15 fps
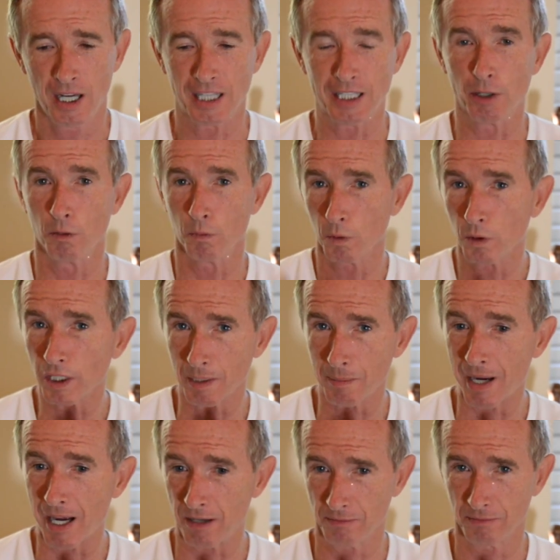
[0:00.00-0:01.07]
and they were worried
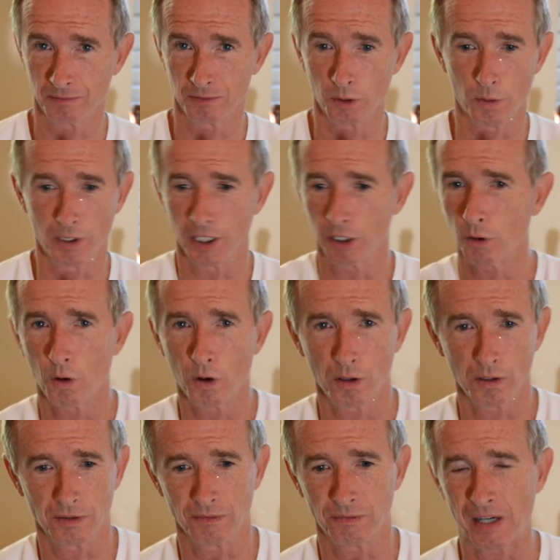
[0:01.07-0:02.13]
about going to court and